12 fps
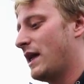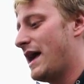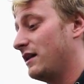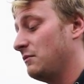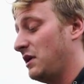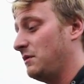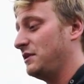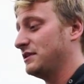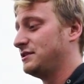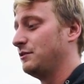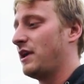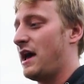ahead and made me a
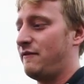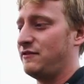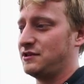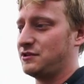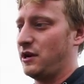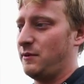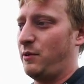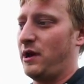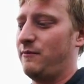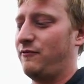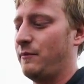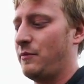2.5-inch straight
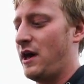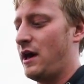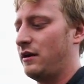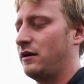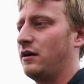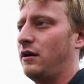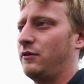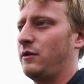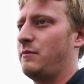pipe from the header all the way